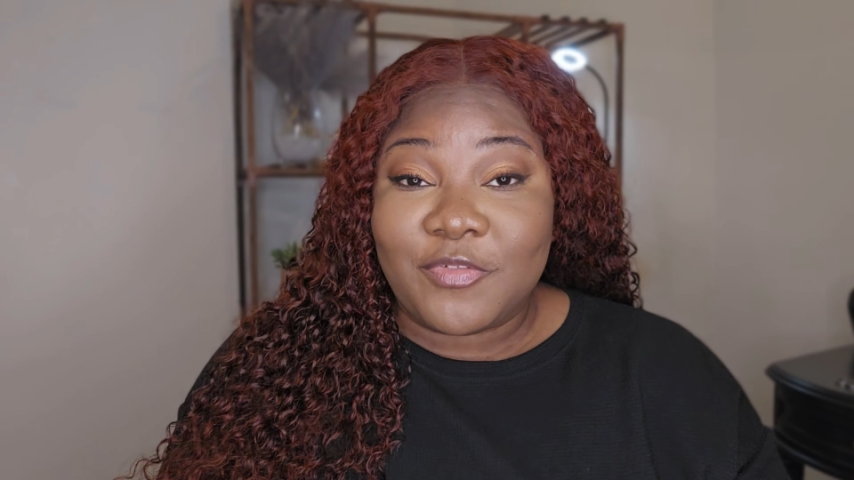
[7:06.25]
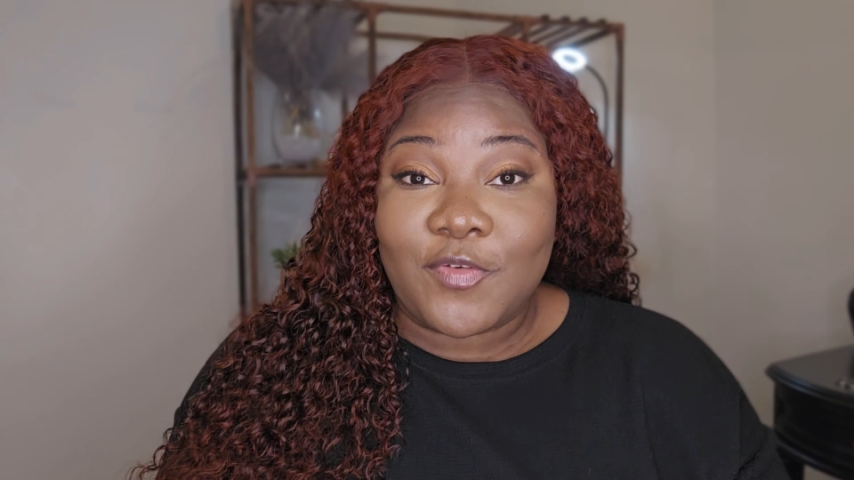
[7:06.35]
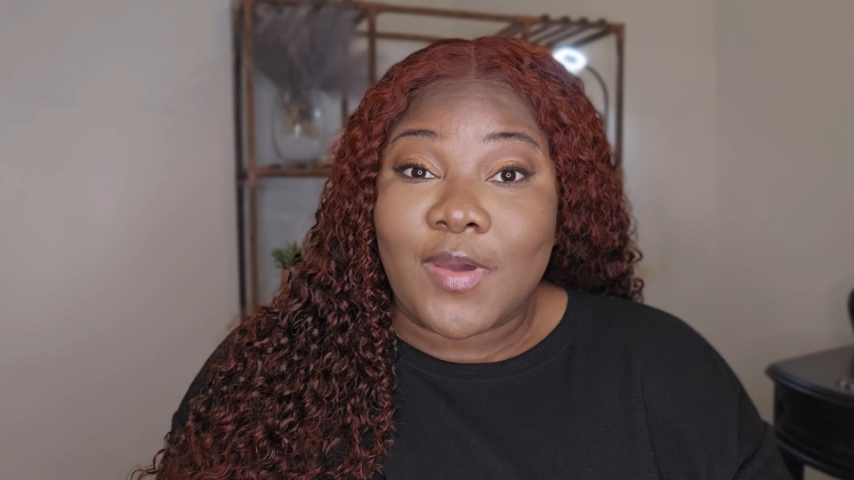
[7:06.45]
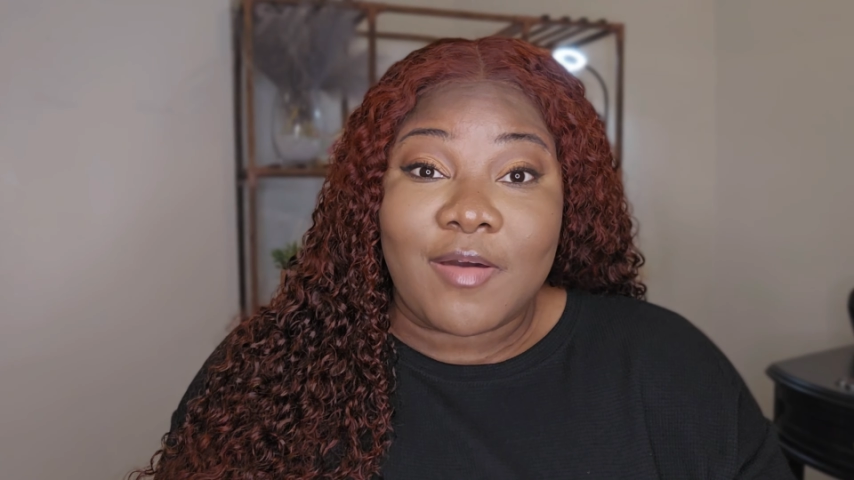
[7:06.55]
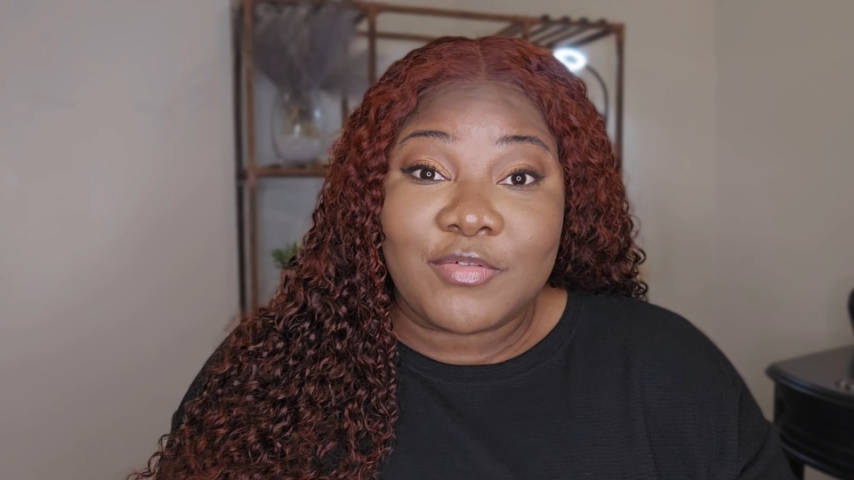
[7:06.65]
if
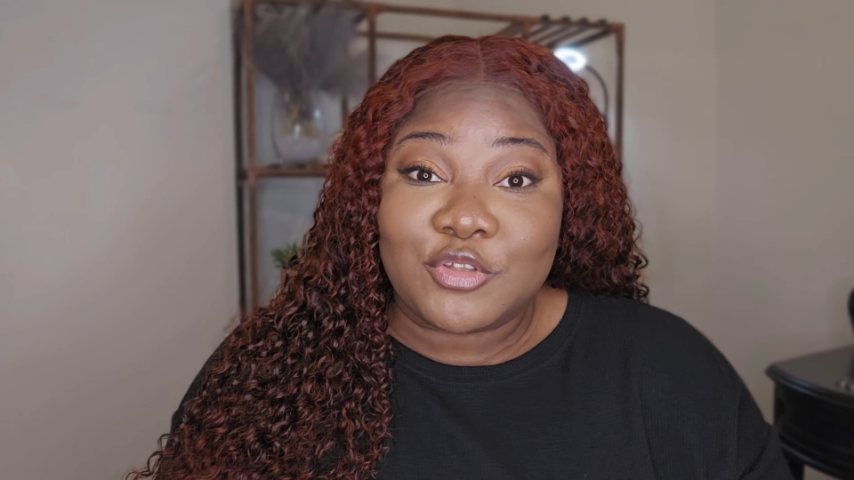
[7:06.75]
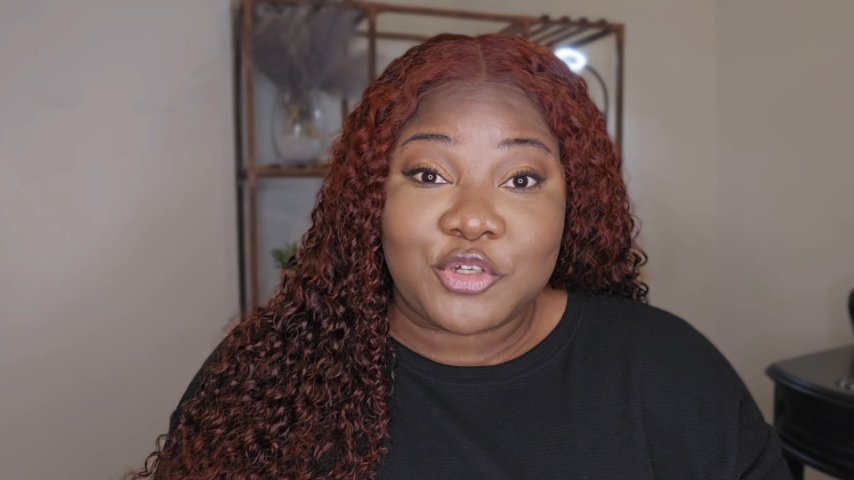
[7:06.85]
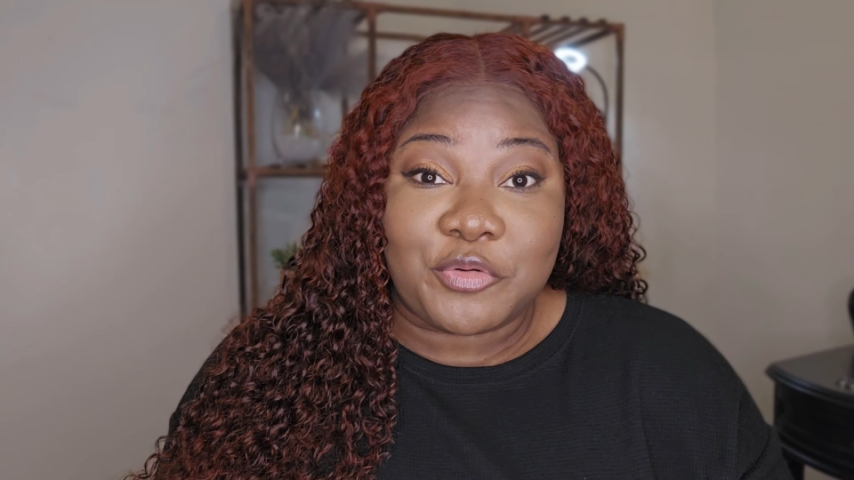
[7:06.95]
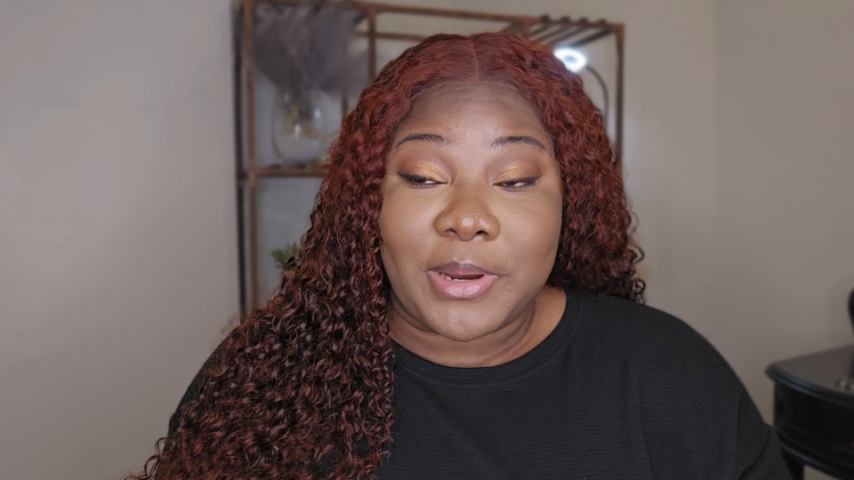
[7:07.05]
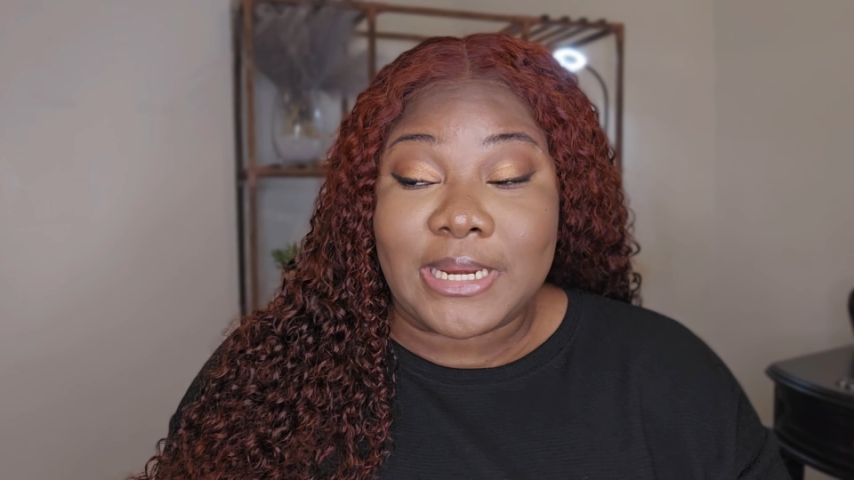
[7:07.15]
you haven't
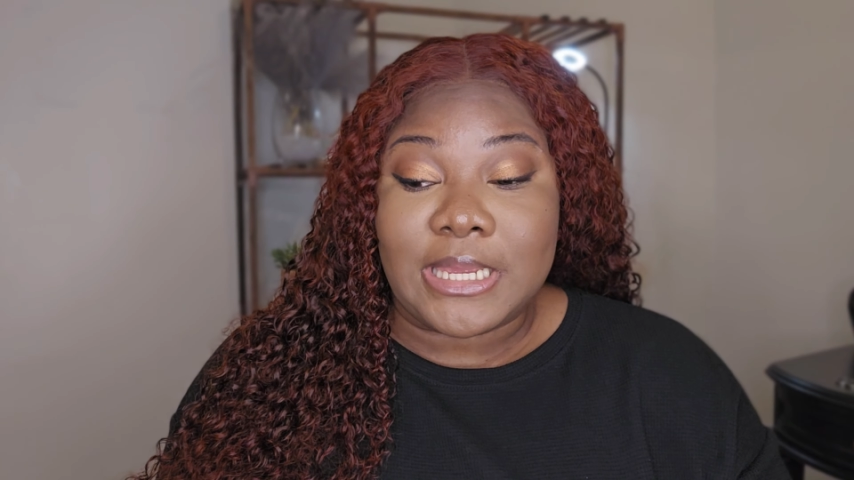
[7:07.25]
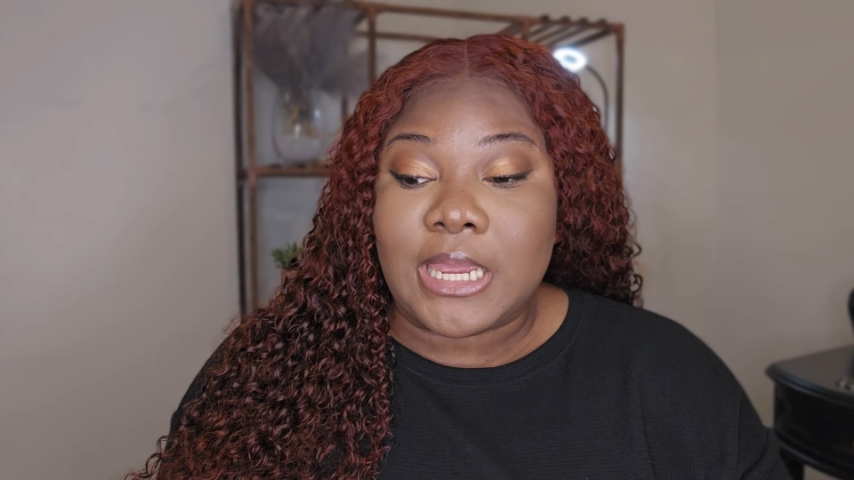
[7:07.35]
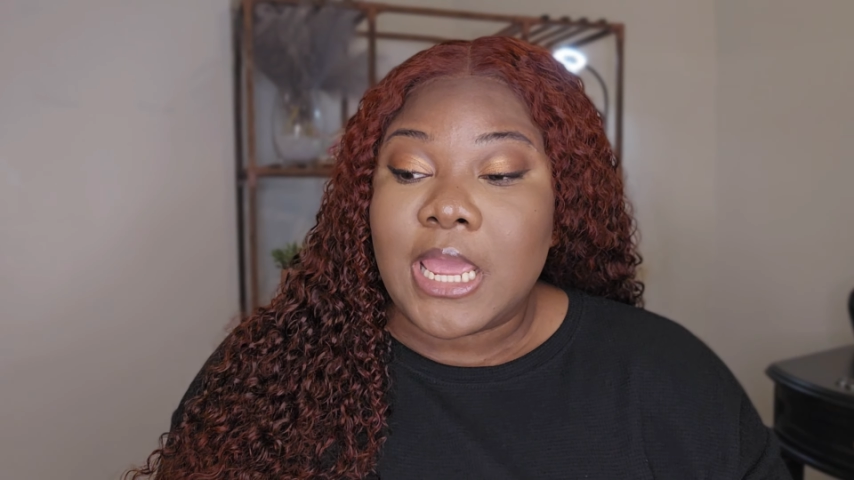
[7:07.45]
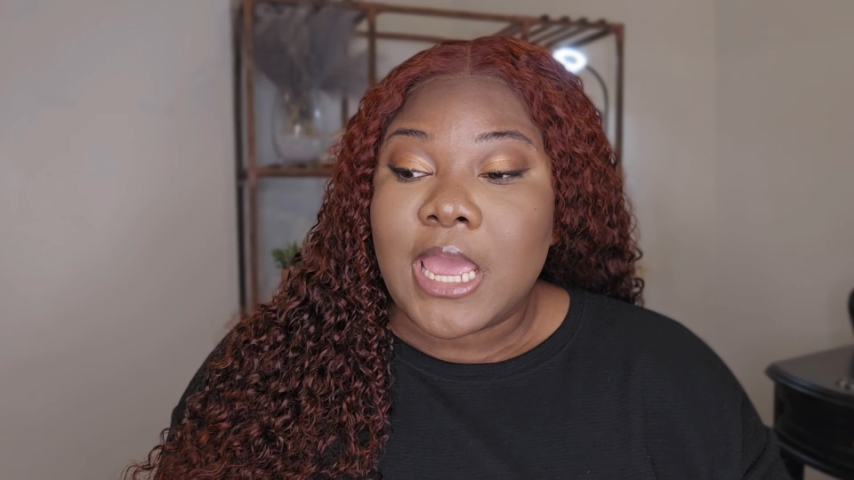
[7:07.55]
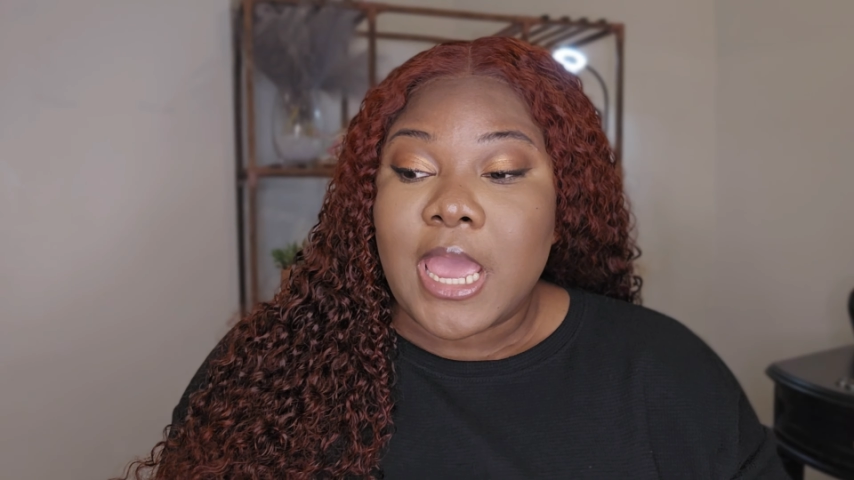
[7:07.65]
already